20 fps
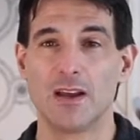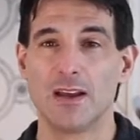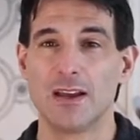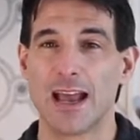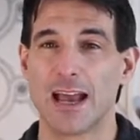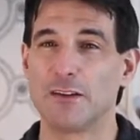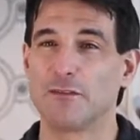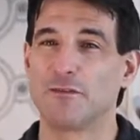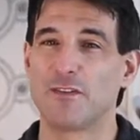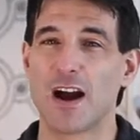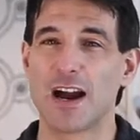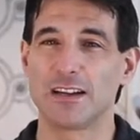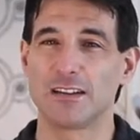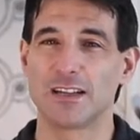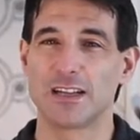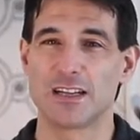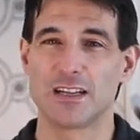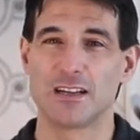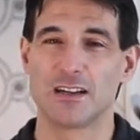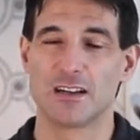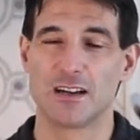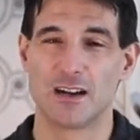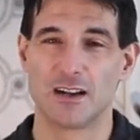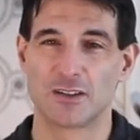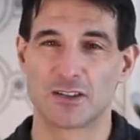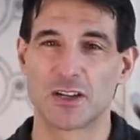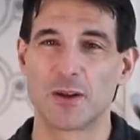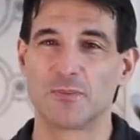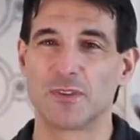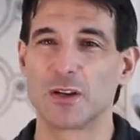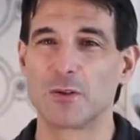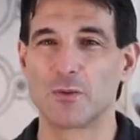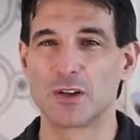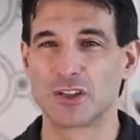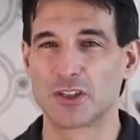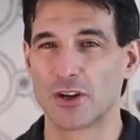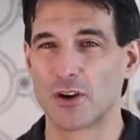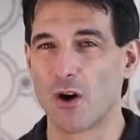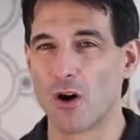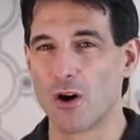And finally, something we
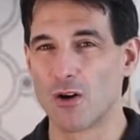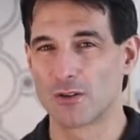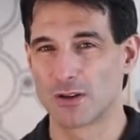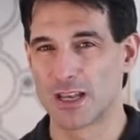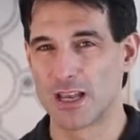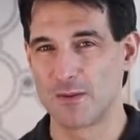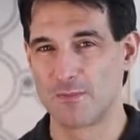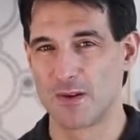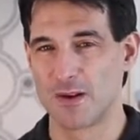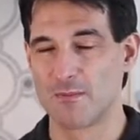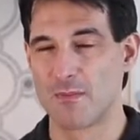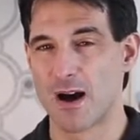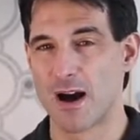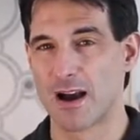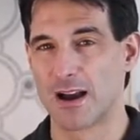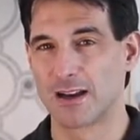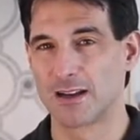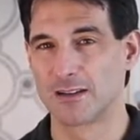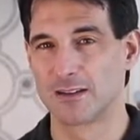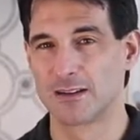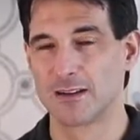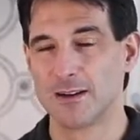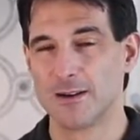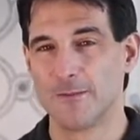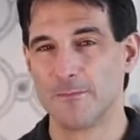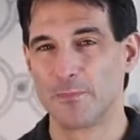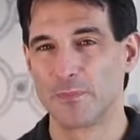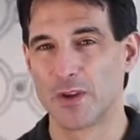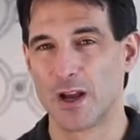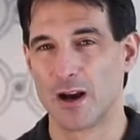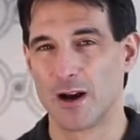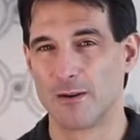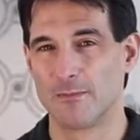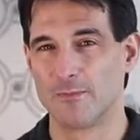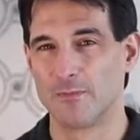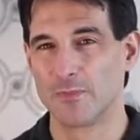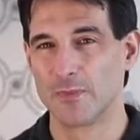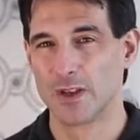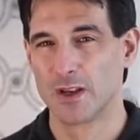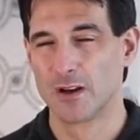should all keep in mind
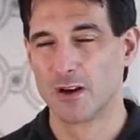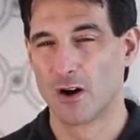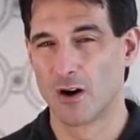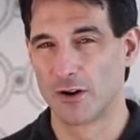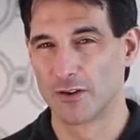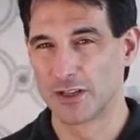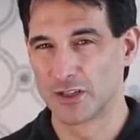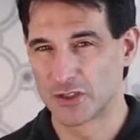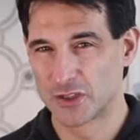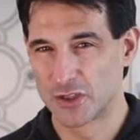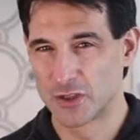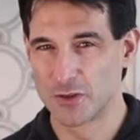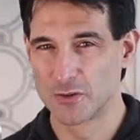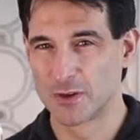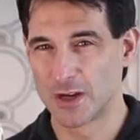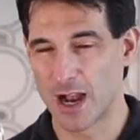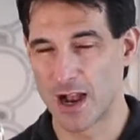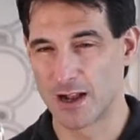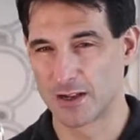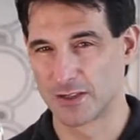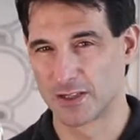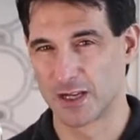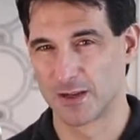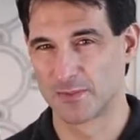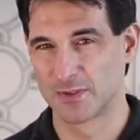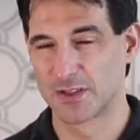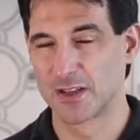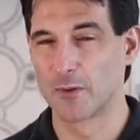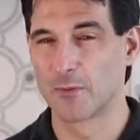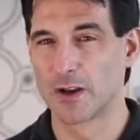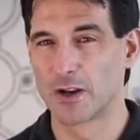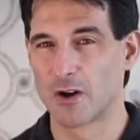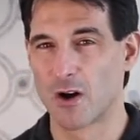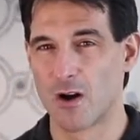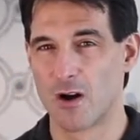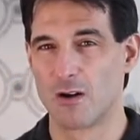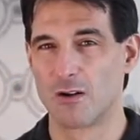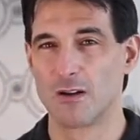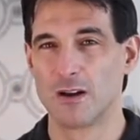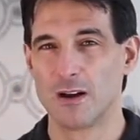are these two concepts that we
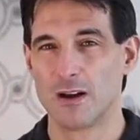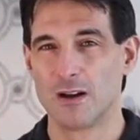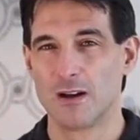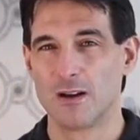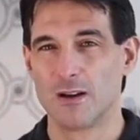call